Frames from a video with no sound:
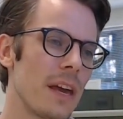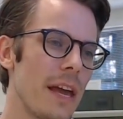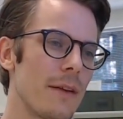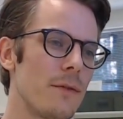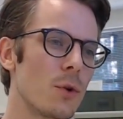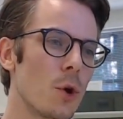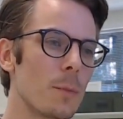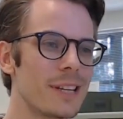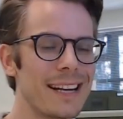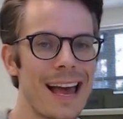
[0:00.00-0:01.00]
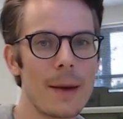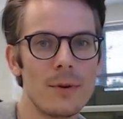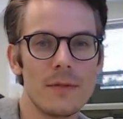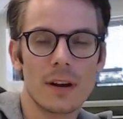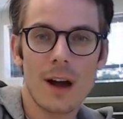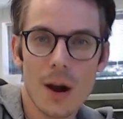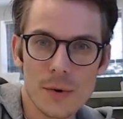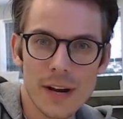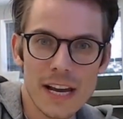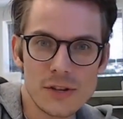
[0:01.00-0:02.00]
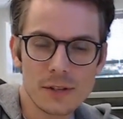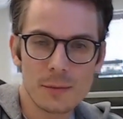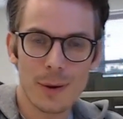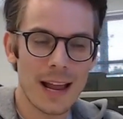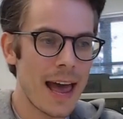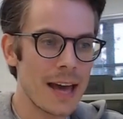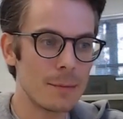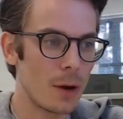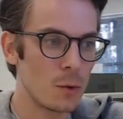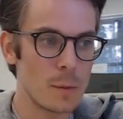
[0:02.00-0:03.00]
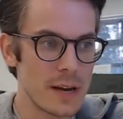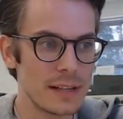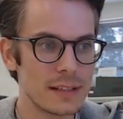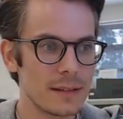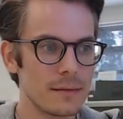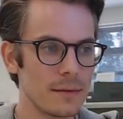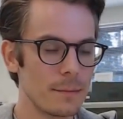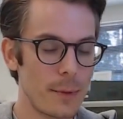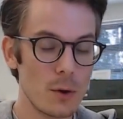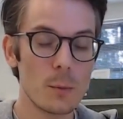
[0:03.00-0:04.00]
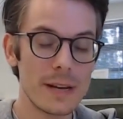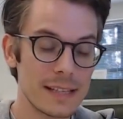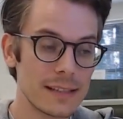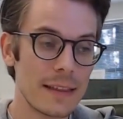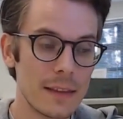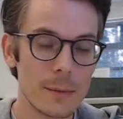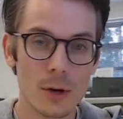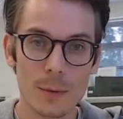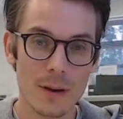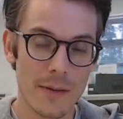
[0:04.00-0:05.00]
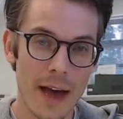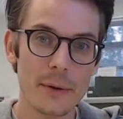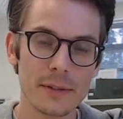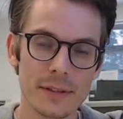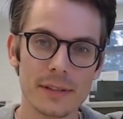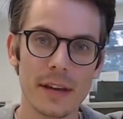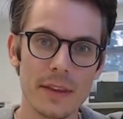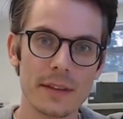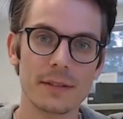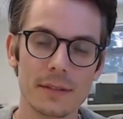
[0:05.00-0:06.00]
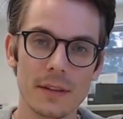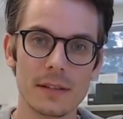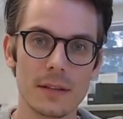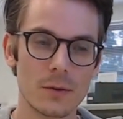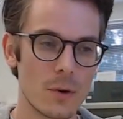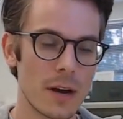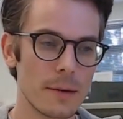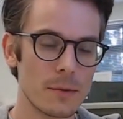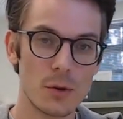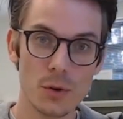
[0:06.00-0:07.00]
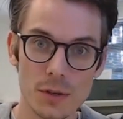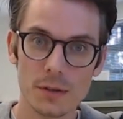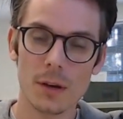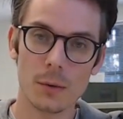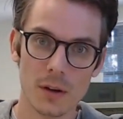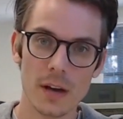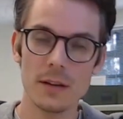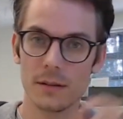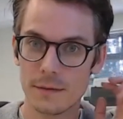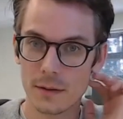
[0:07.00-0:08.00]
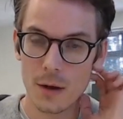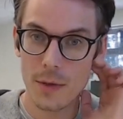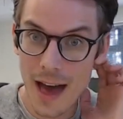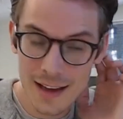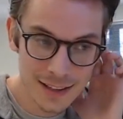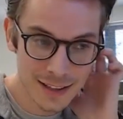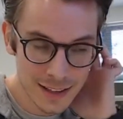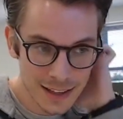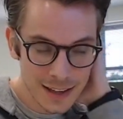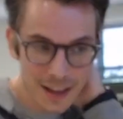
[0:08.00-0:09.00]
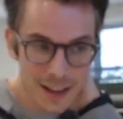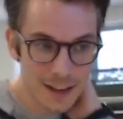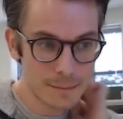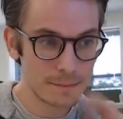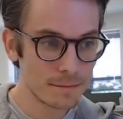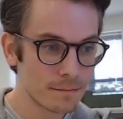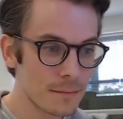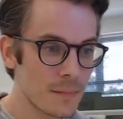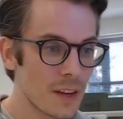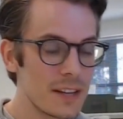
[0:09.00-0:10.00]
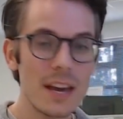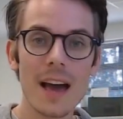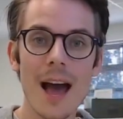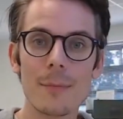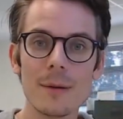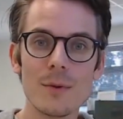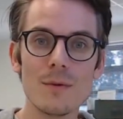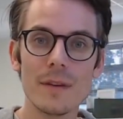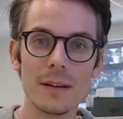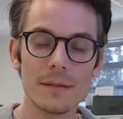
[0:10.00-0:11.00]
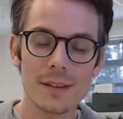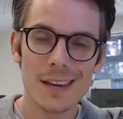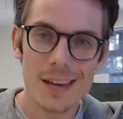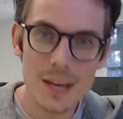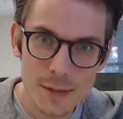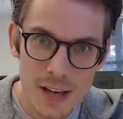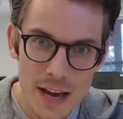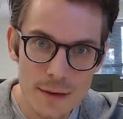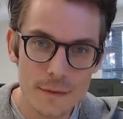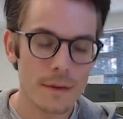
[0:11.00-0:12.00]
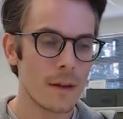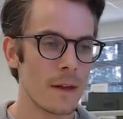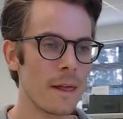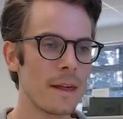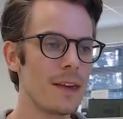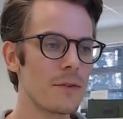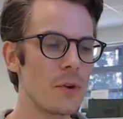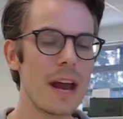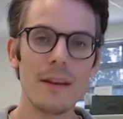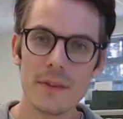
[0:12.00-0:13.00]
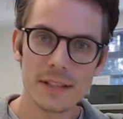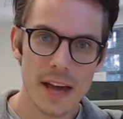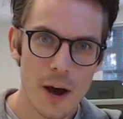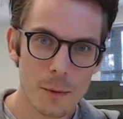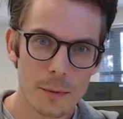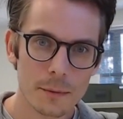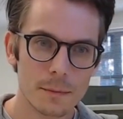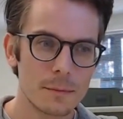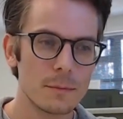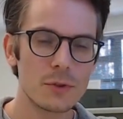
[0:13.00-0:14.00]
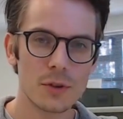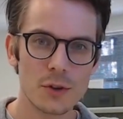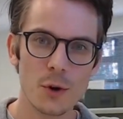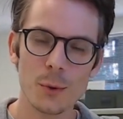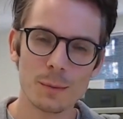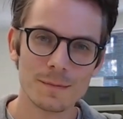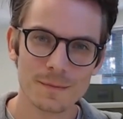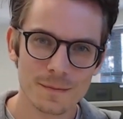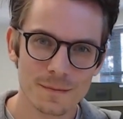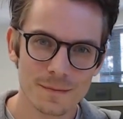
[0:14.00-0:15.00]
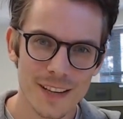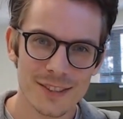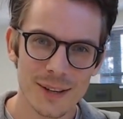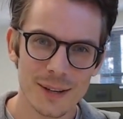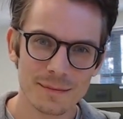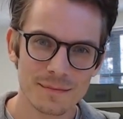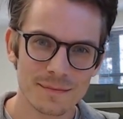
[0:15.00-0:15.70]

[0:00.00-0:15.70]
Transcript: If you're not particularly happy with your current agent's plan, by all means send them a copy of ours and say this is quite good. I would like you to follow that. And yeah, happy moving. Keep safe. If you do anything to help, just call. Thanks a lot.